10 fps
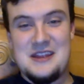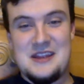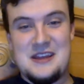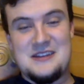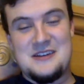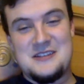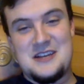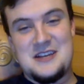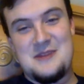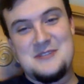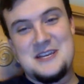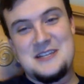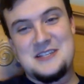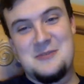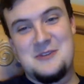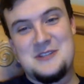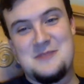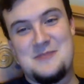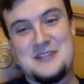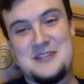And Tom's asking, what is
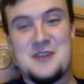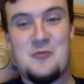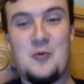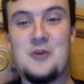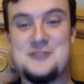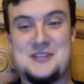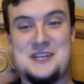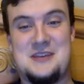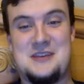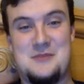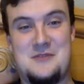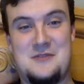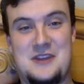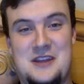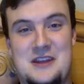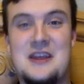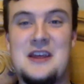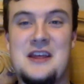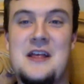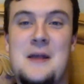the best and worst King movie?
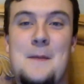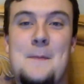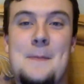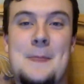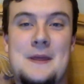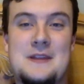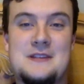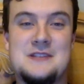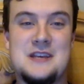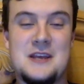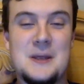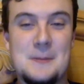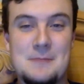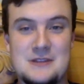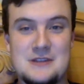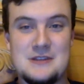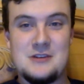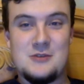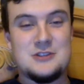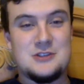That is a good
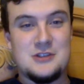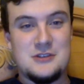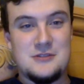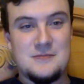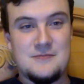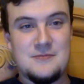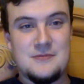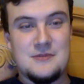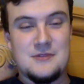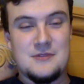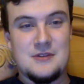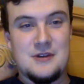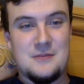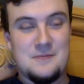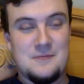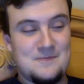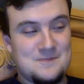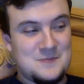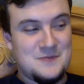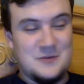question.
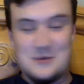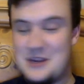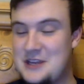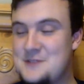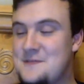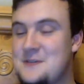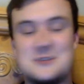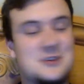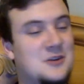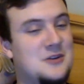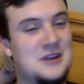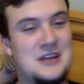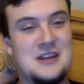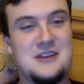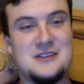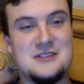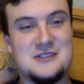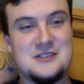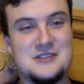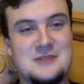If you want to answer first, go ahead,
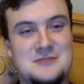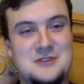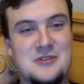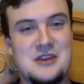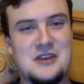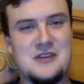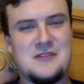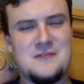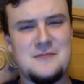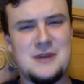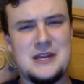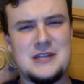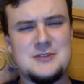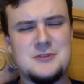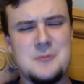because I'm still thinking of my answers.